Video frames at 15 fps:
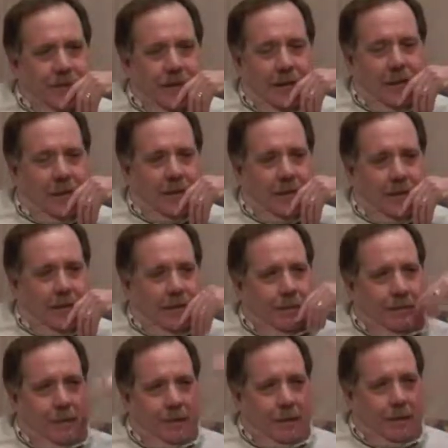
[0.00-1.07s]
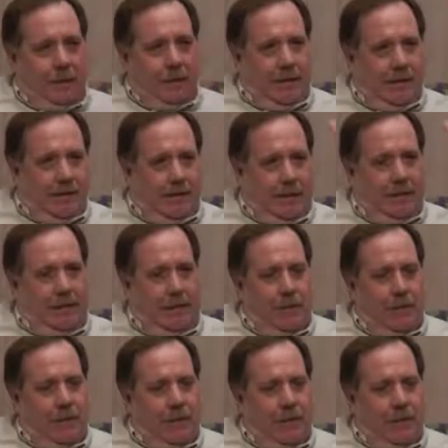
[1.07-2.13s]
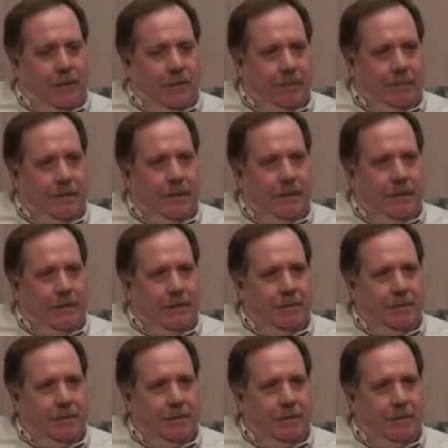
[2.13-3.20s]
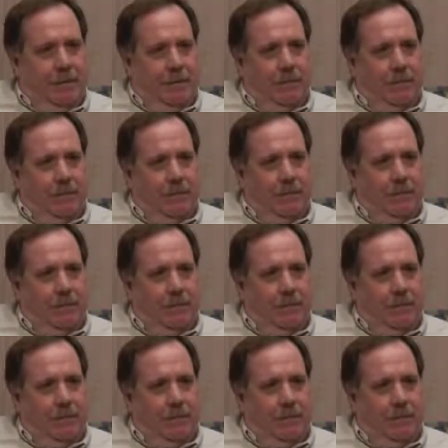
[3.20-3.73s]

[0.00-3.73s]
And I, I mean, I, I take that with me every day I go.